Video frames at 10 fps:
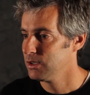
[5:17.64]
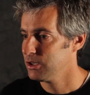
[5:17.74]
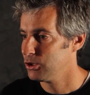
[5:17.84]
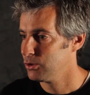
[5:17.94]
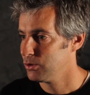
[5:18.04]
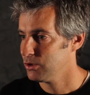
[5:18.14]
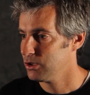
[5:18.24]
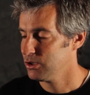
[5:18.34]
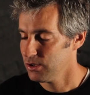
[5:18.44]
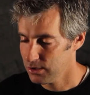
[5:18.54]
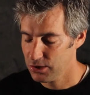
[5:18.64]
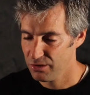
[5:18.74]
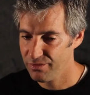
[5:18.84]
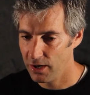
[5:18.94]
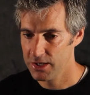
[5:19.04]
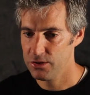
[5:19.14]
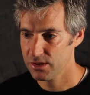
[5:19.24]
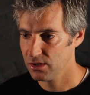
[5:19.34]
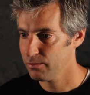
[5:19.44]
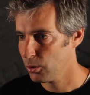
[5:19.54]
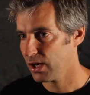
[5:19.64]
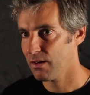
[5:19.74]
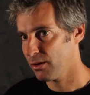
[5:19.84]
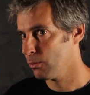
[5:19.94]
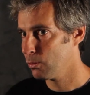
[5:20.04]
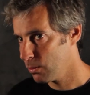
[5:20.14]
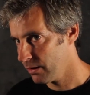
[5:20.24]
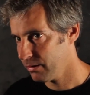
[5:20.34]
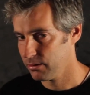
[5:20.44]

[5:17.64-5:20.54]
you you find yourself more comfortable with.